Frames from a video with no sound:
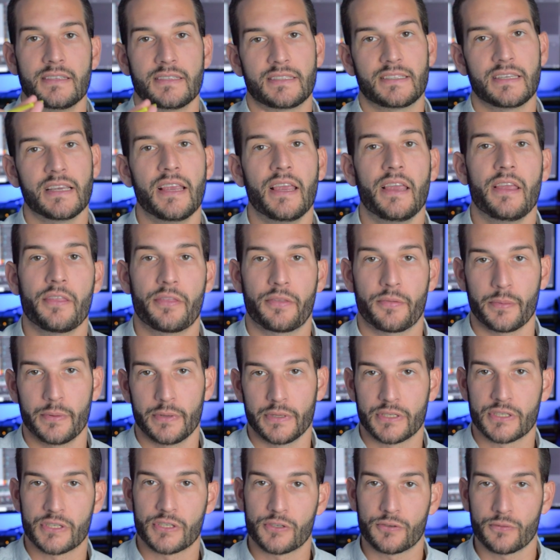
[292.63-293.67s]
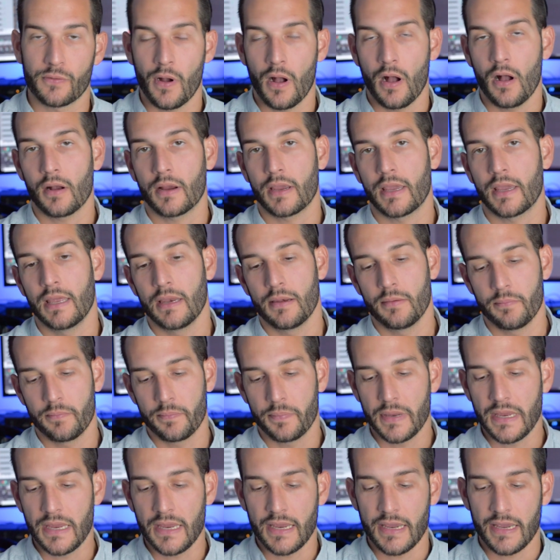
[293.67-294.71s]
Singing through a straw can
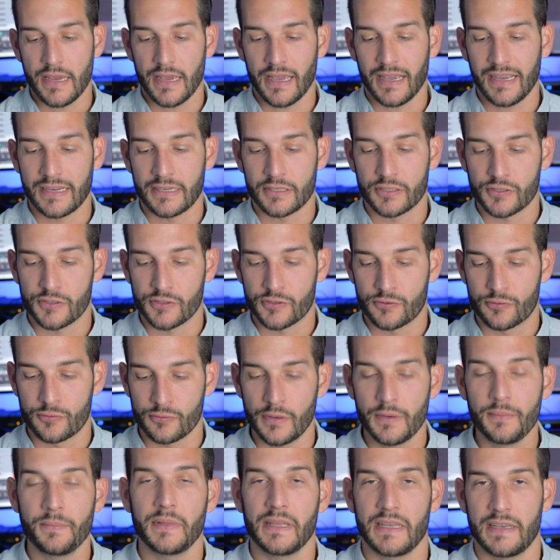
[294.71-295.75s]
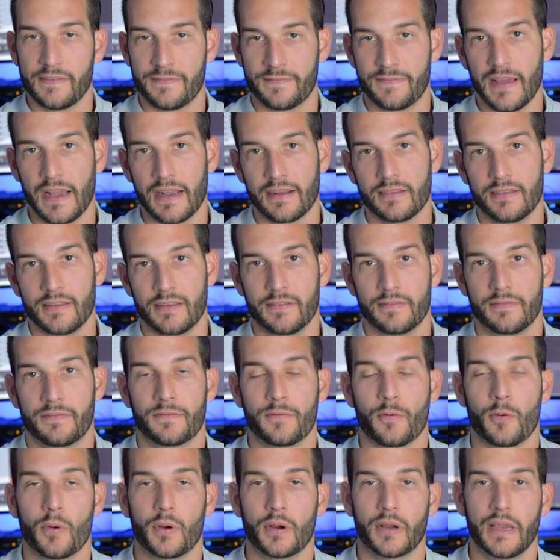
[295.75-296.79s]
be extremely effective
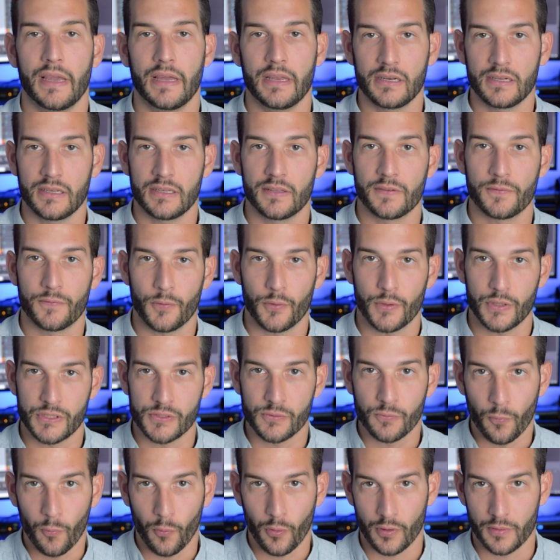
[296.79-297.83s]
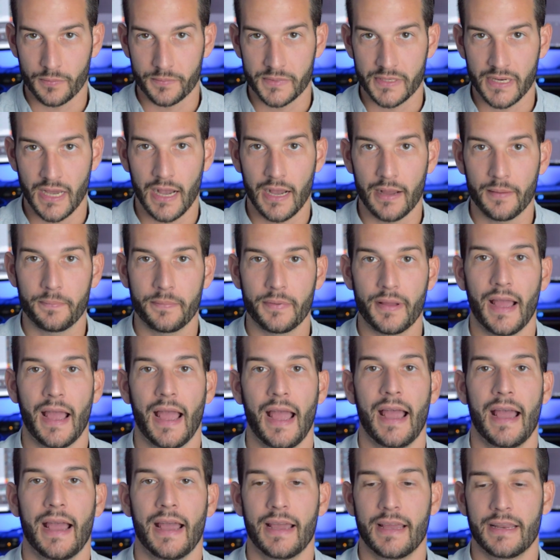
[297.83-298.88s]
for getting the voice warmed up
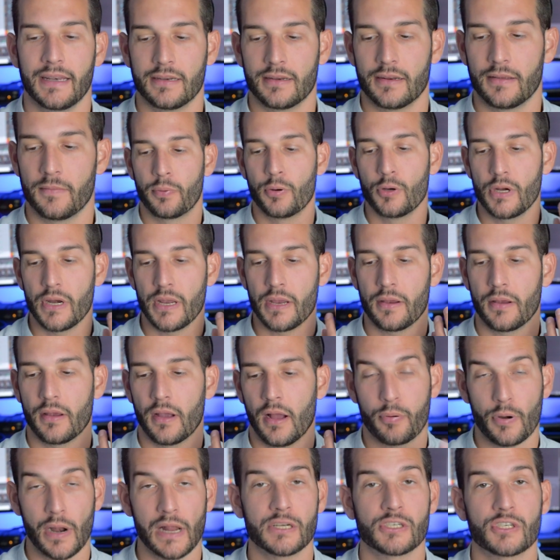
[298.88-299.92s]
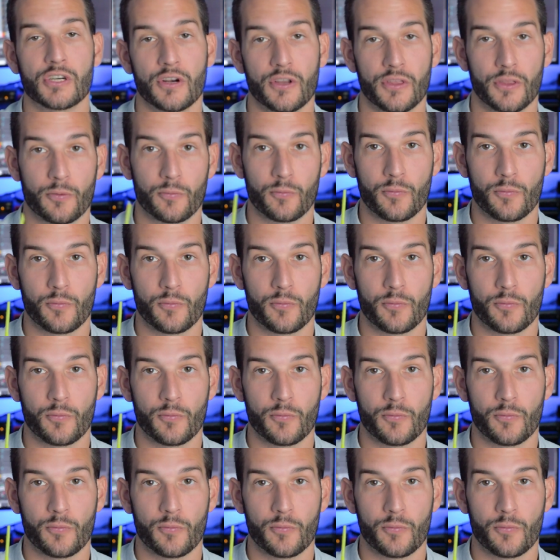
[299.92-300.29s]
and putting pressure in the